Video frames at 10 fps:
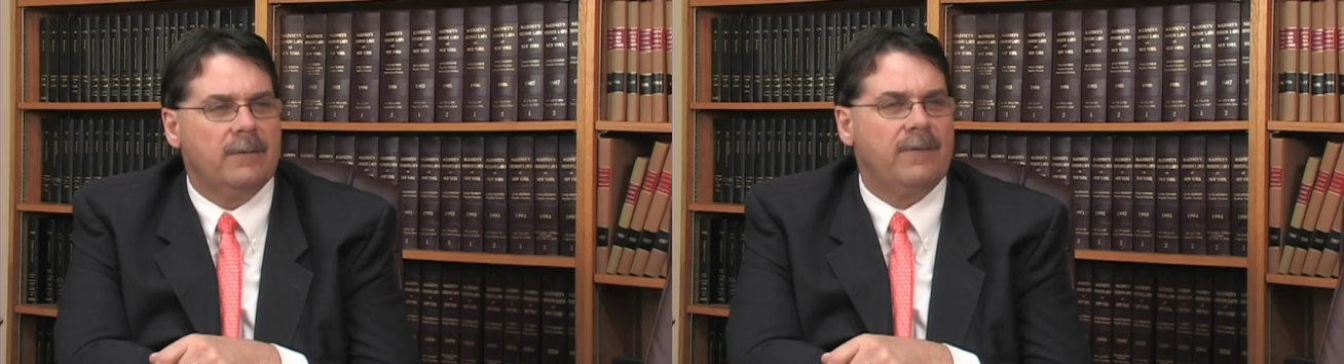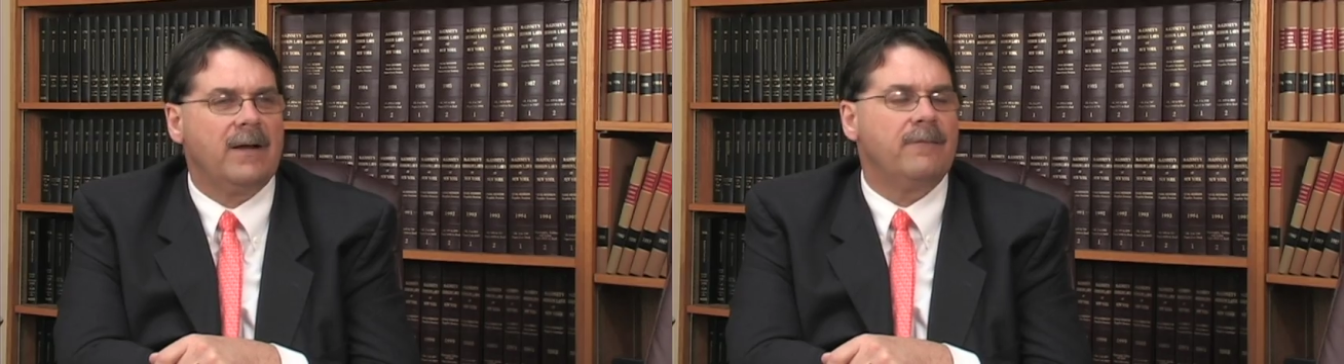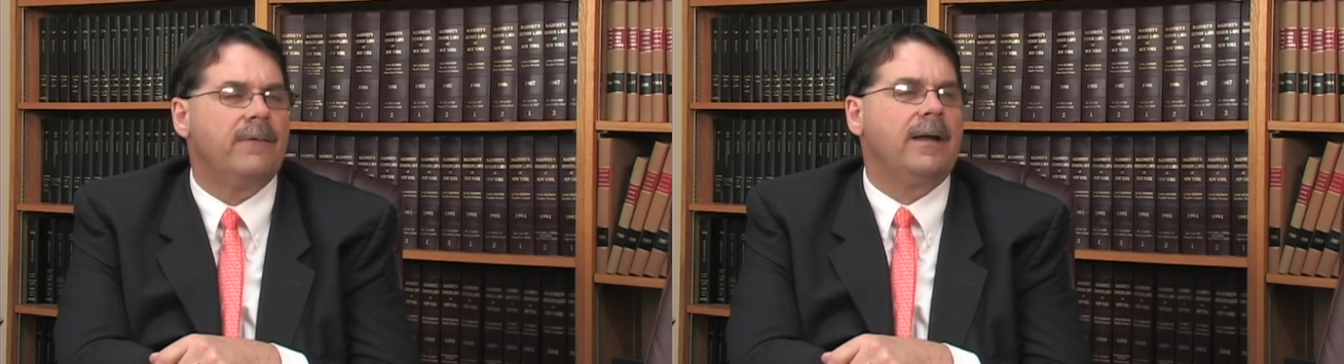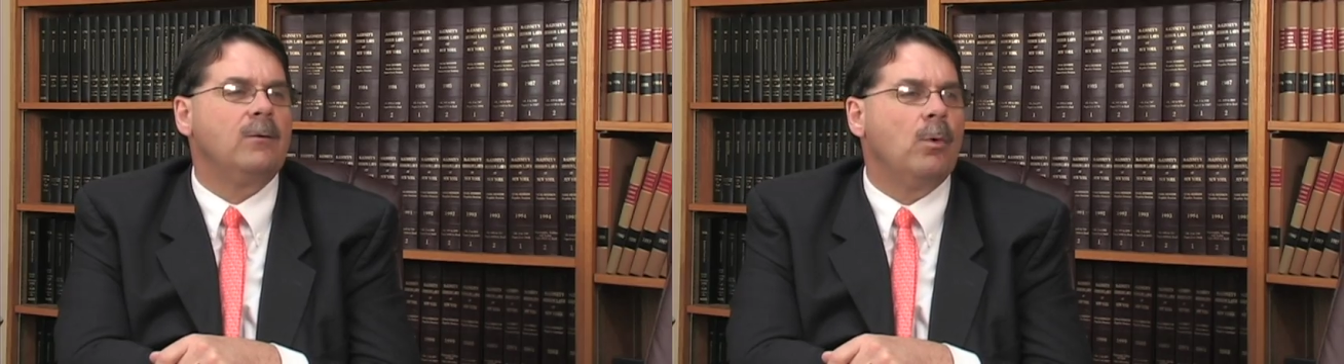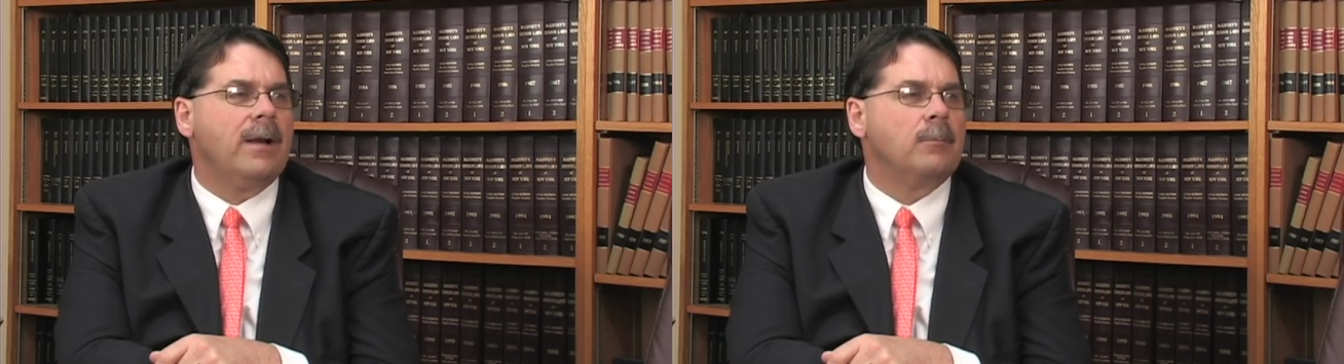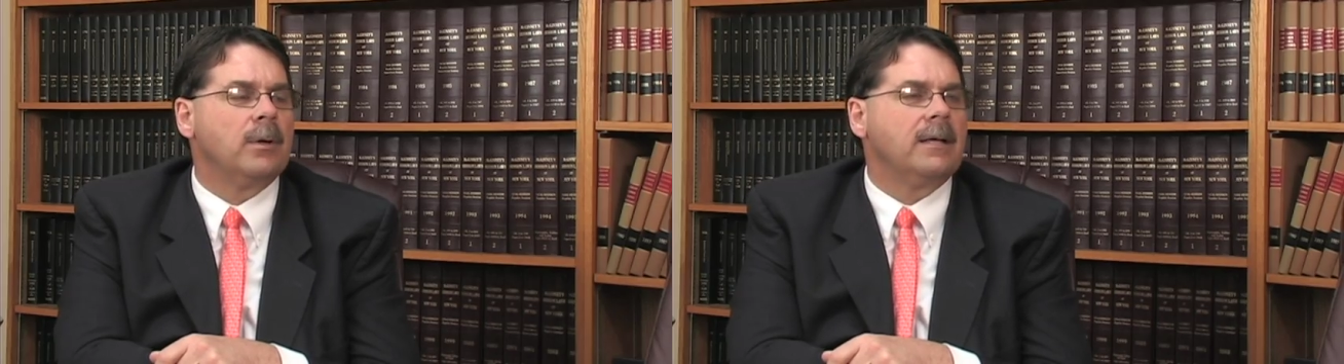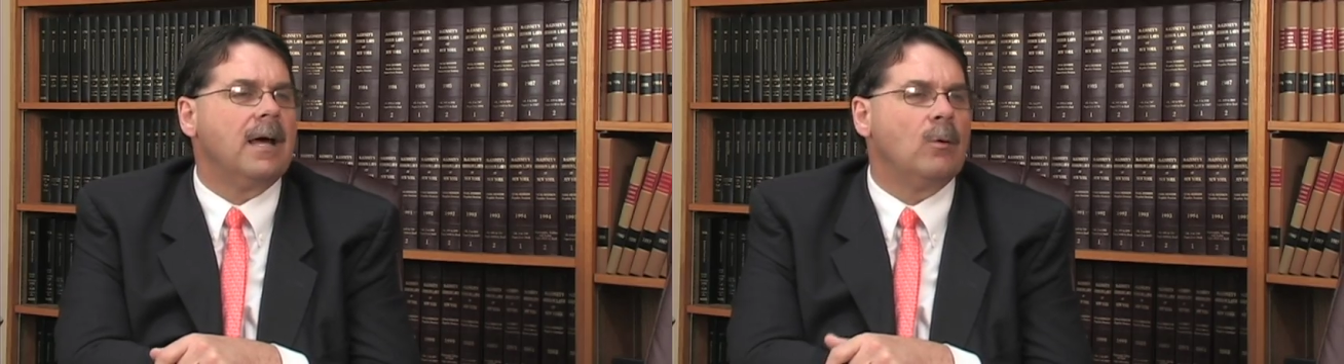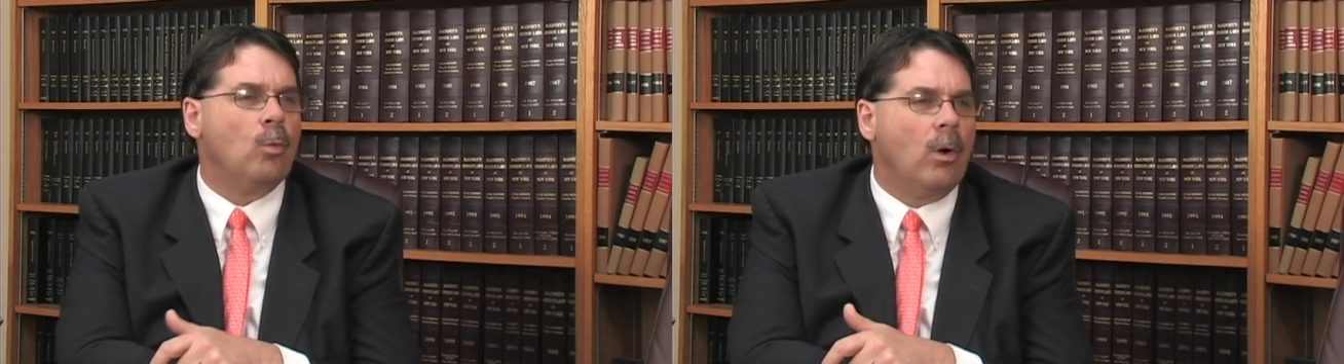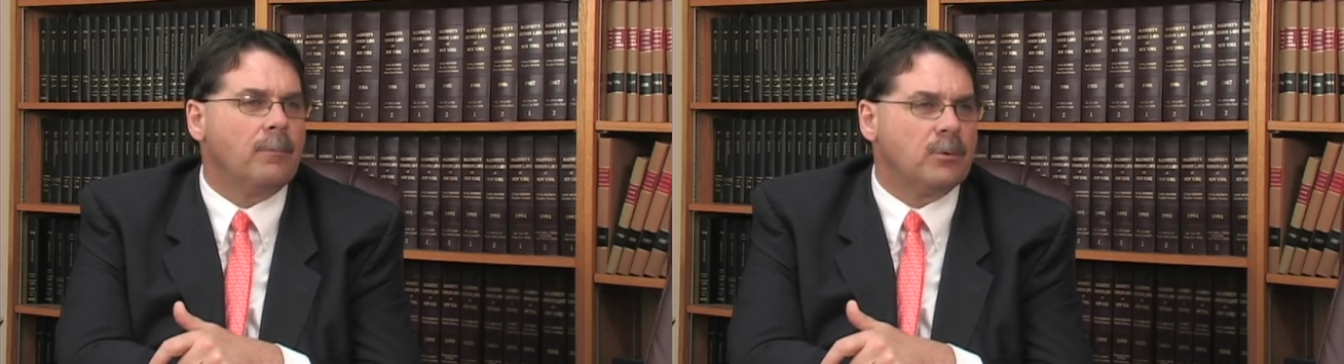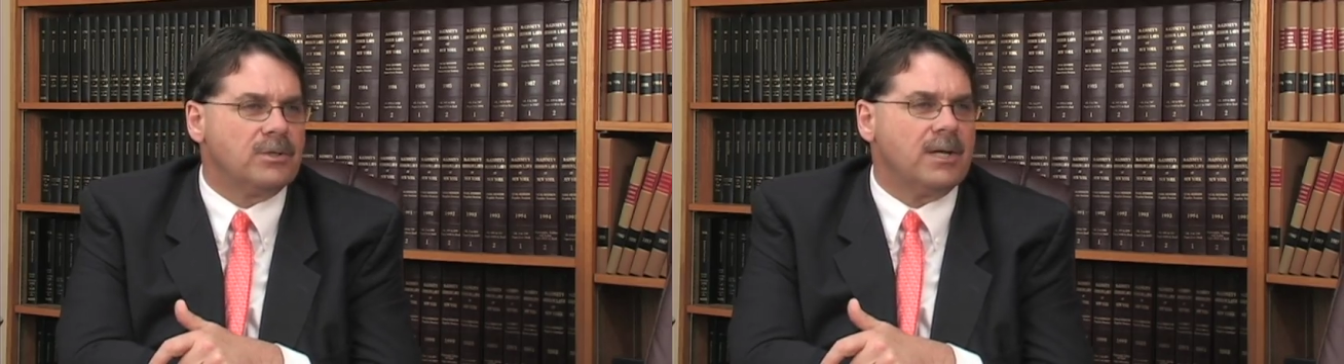If I can find a way to bring down
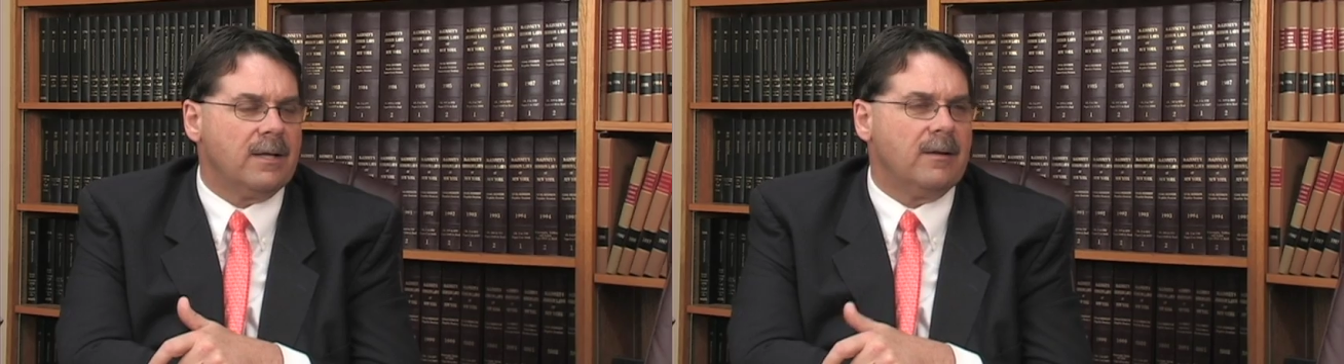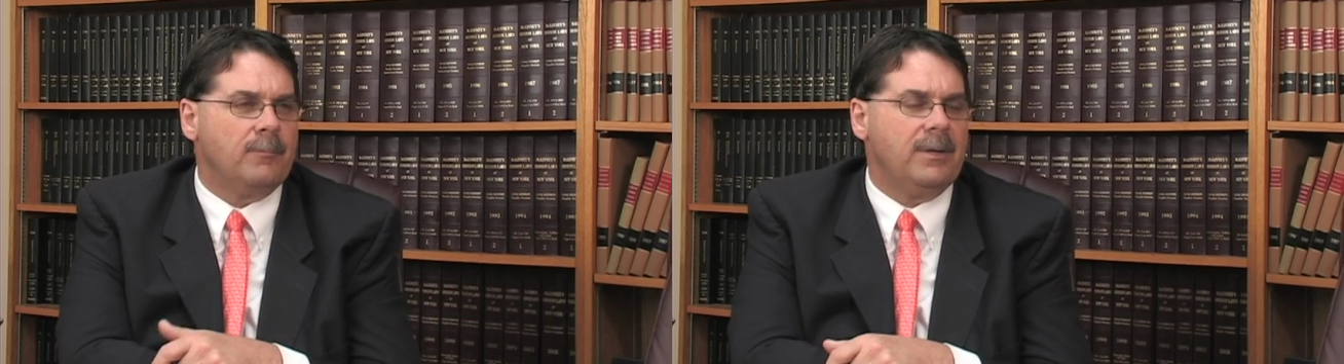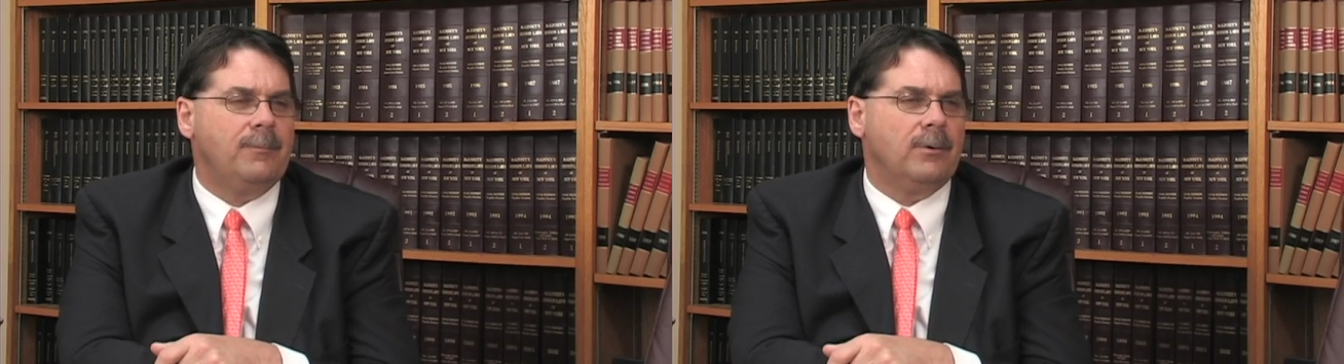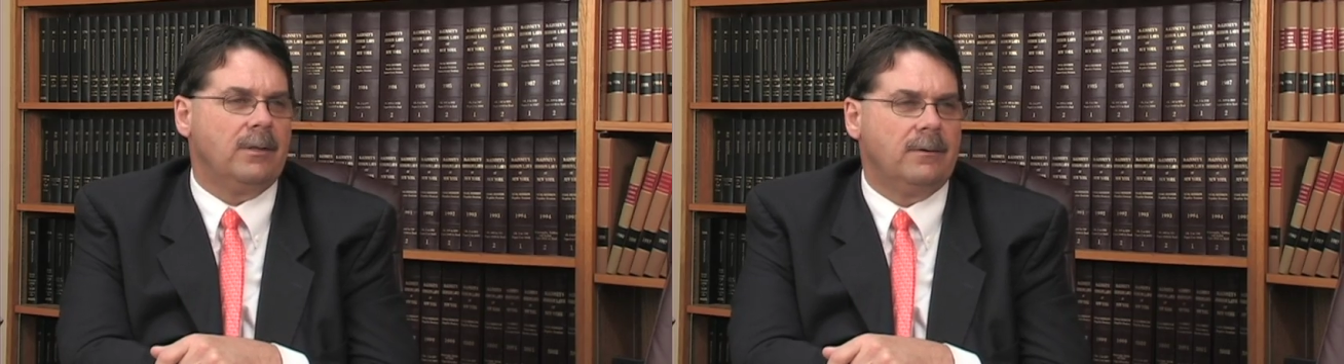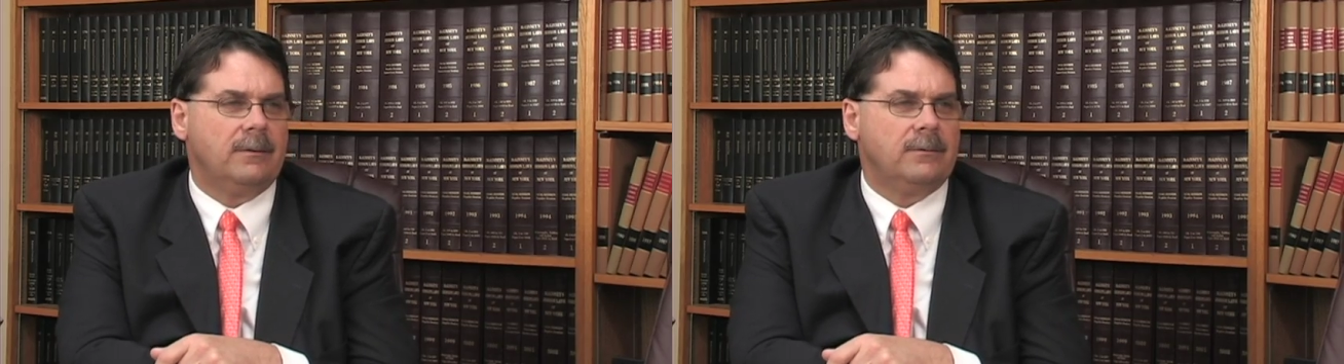1% of them people,